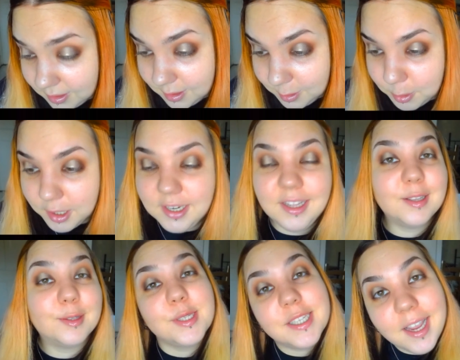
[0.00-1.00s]
do I need
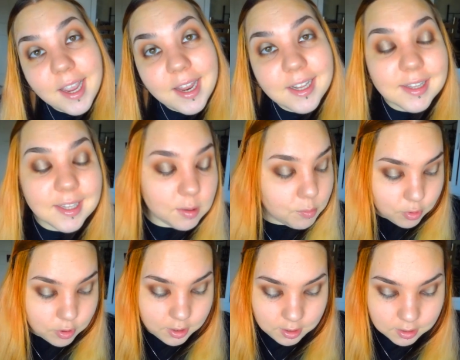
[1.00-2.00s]
to say anything
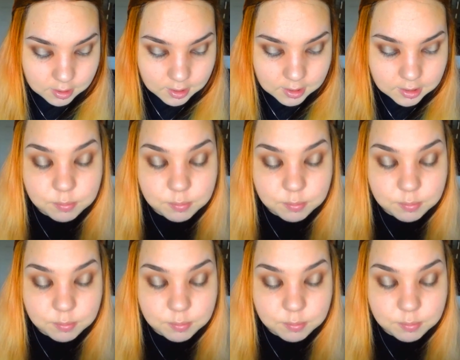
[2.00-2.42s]
more? It's